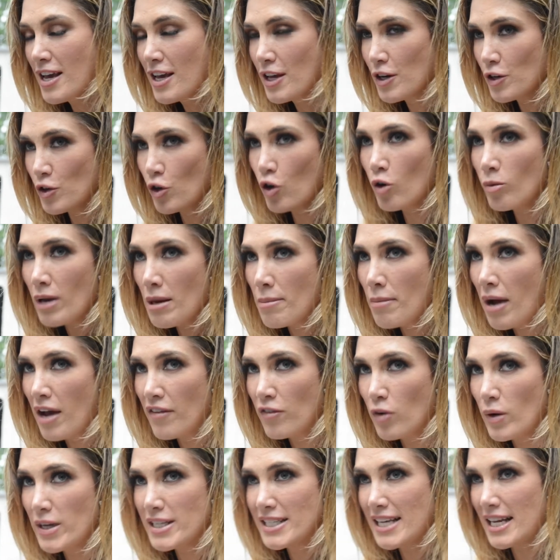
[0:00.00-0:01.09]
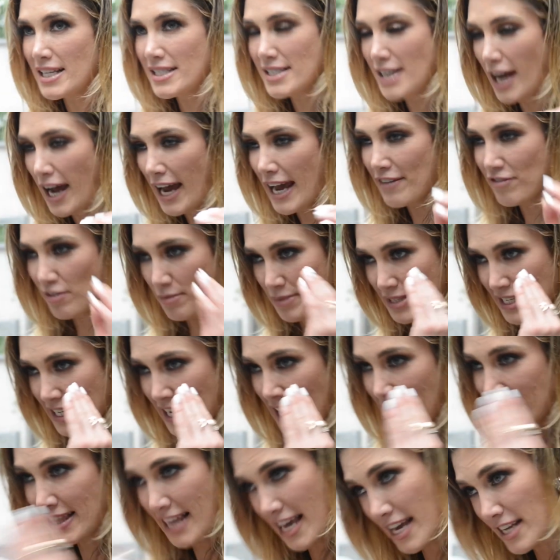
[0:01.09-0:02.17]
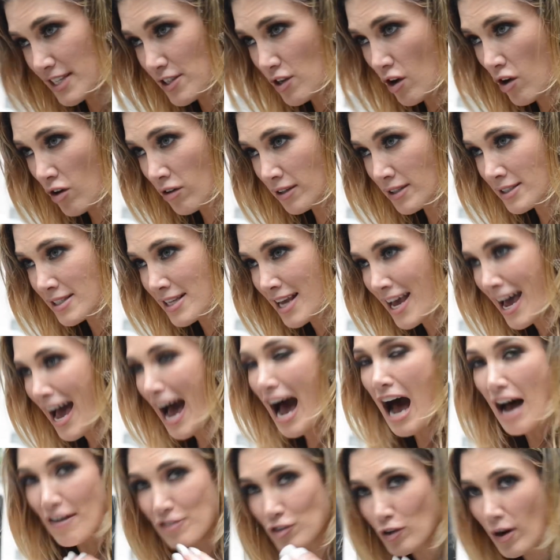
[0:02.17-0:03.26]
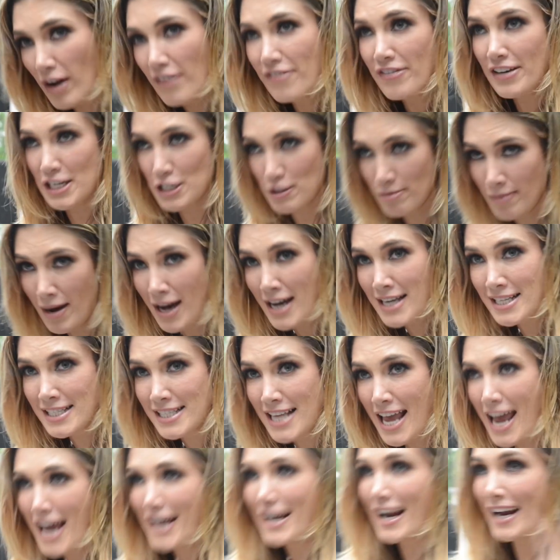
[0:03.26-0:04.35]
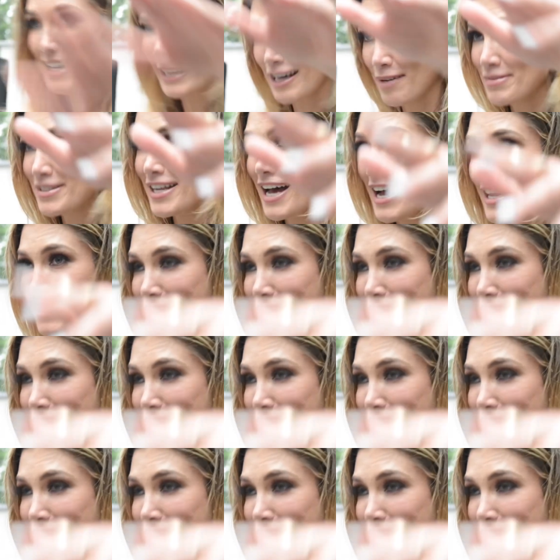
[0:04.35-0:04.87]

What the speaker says: Normally, my voice gets tired from singing their songs. After I finish my set, I come side